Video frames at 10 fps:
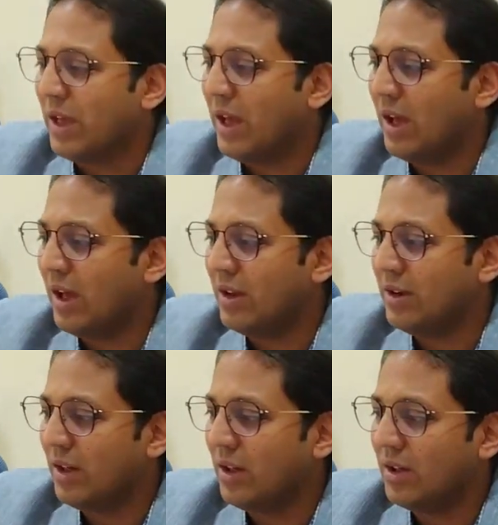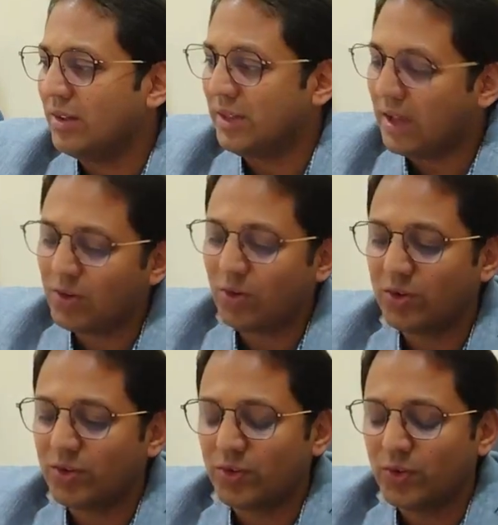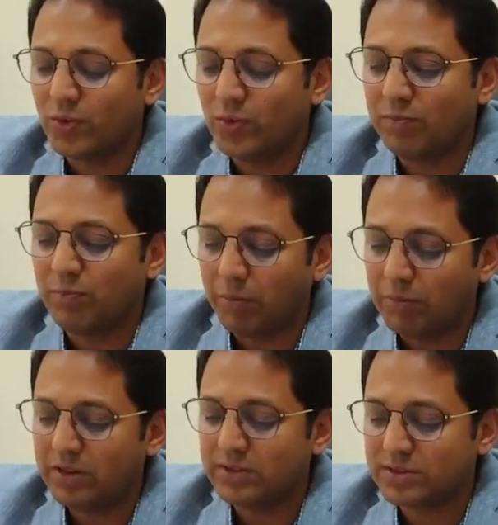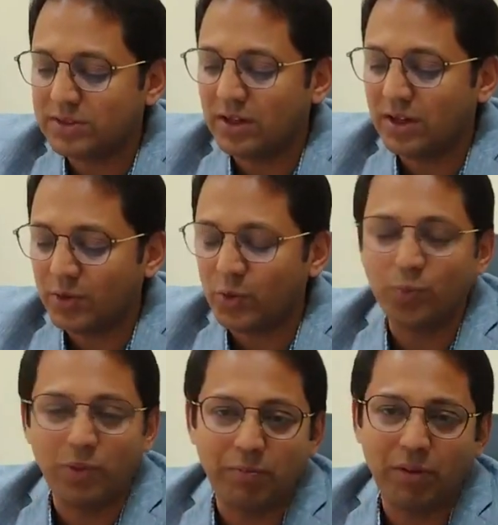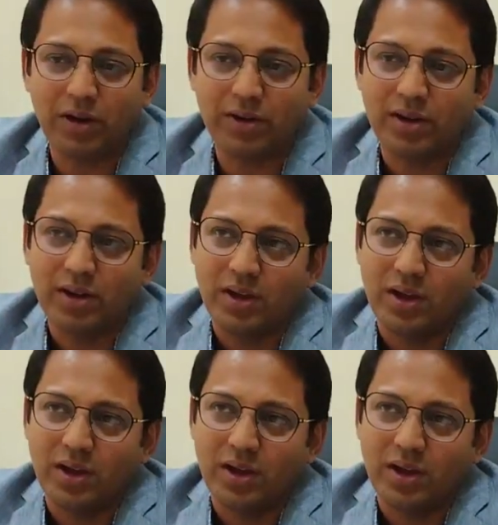And there also we published 2 papers